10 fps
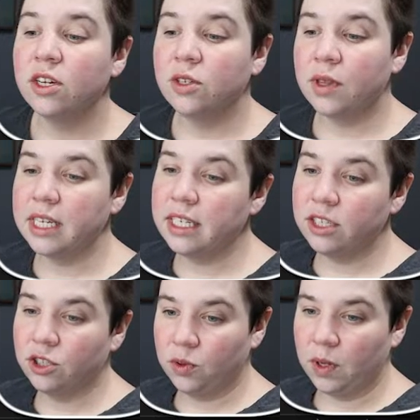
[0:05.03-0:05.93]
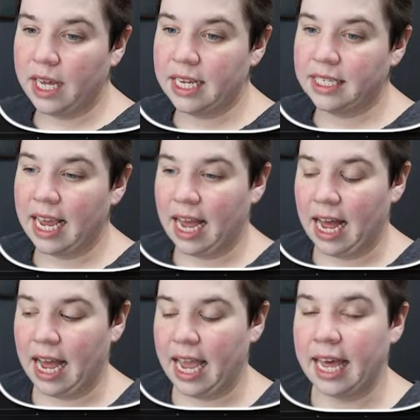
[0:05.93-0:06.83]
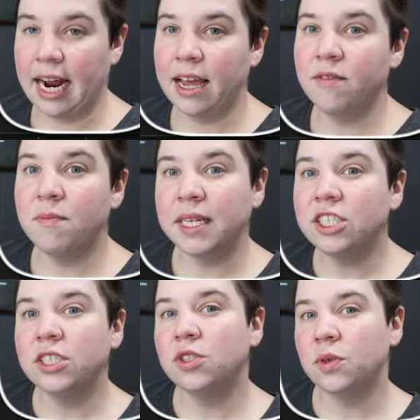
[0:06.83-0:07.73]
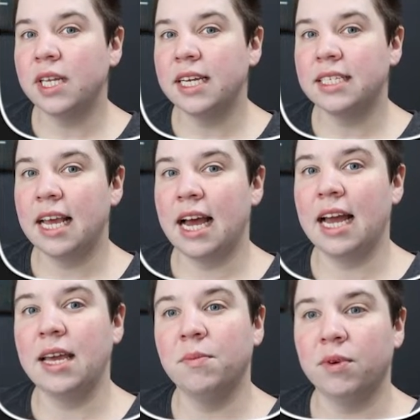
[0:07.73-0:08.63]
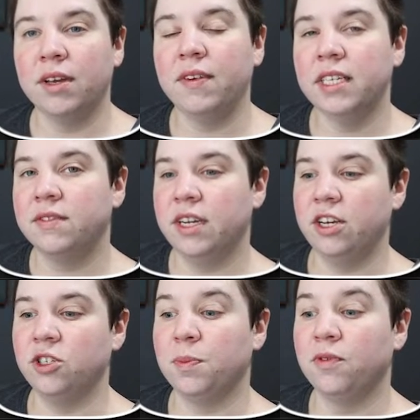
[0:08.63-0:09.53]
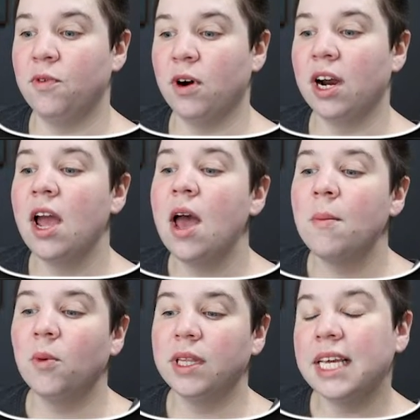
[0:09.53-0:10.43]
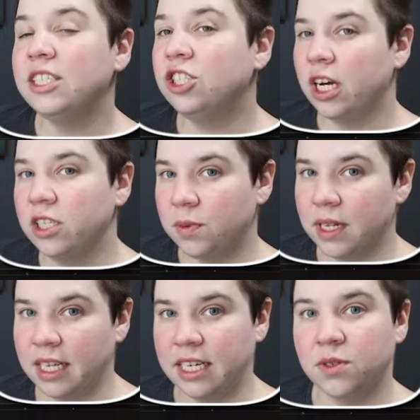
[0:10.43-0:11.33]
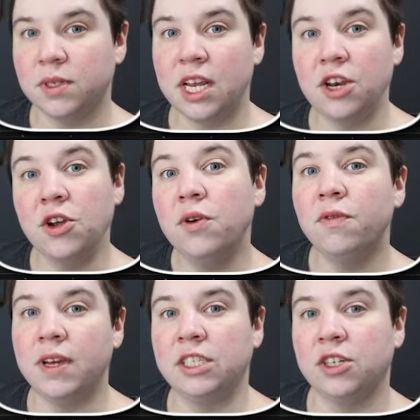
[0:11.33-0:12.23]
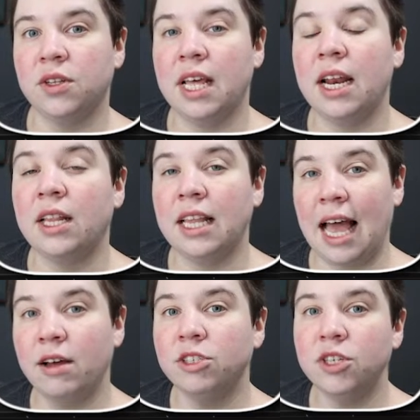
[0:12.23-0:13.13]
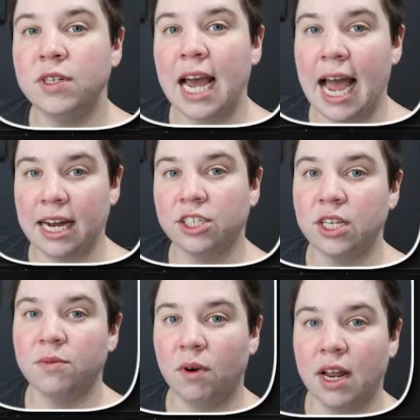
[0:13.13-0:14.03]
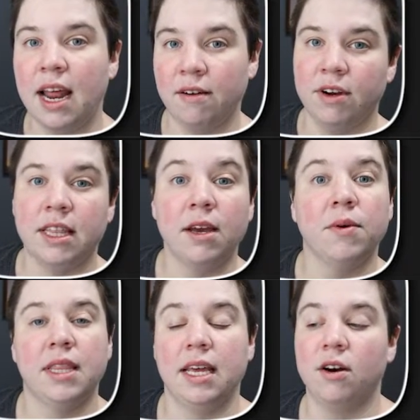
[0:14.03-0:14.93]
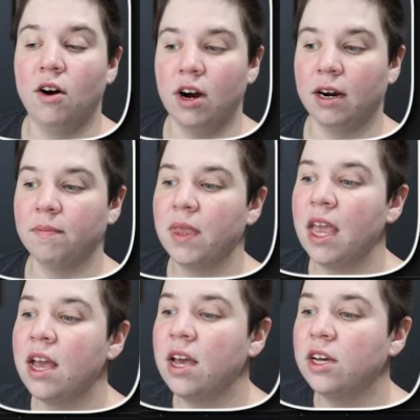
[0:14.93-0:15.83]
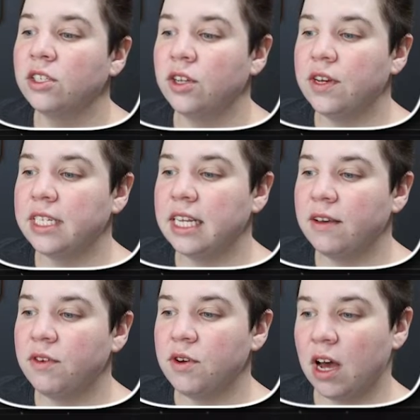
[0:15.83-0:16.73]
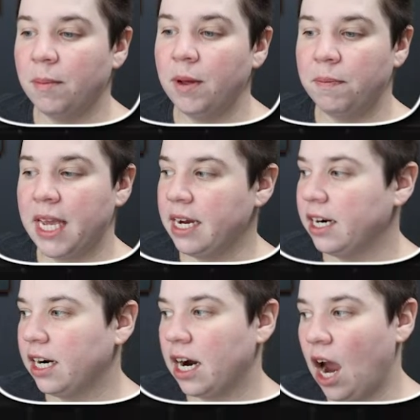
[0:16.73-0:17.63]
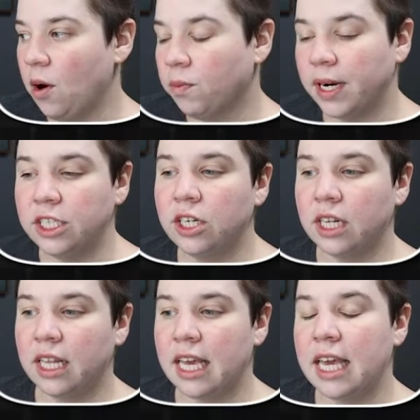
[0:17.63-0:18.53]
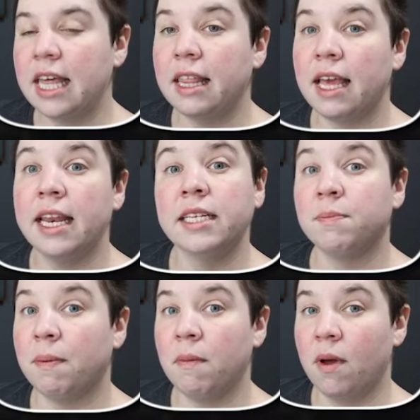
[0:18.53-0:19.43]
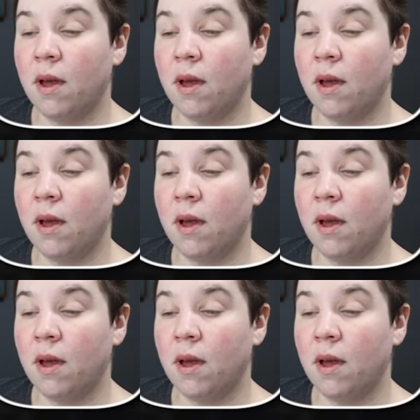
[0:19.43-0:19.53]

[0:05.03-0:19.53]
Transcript: So this is Julius AI, and I have mentioned Julius AI in previous videos before, but what they just released was a new feature that allows you to actually run everything within R. So you can see if you come up here, originally it is